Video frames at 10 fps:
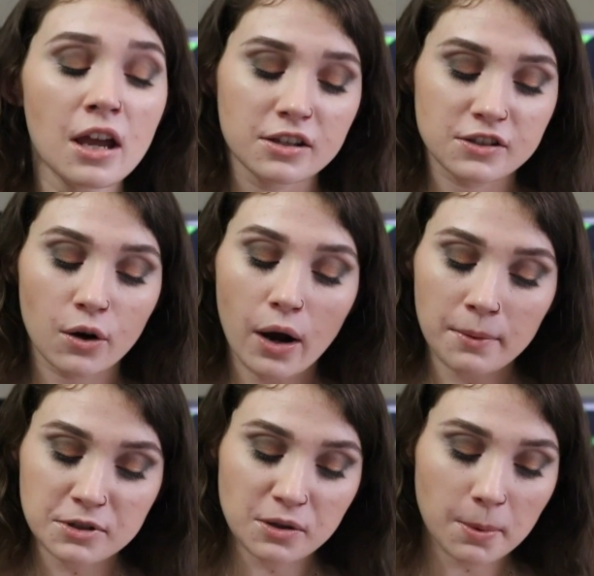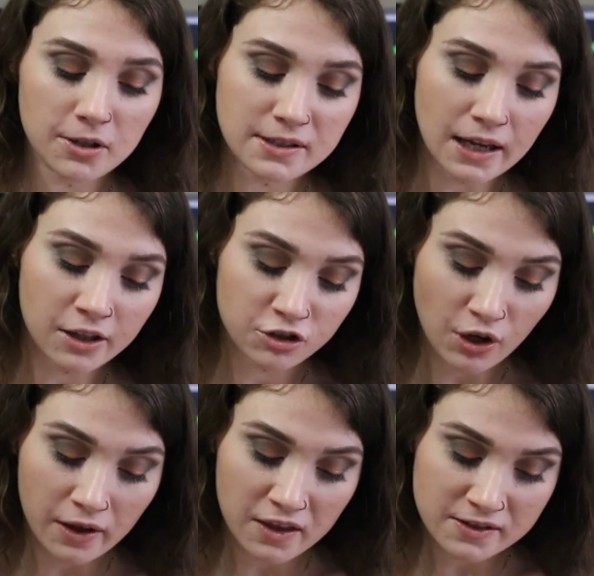so I'm super excited to
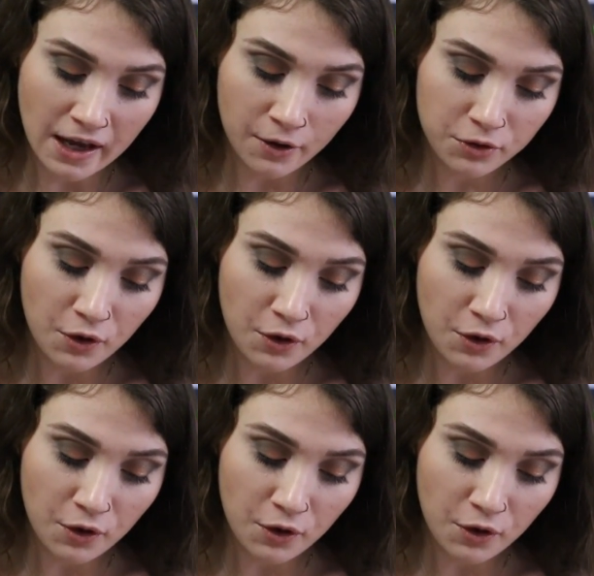try these out.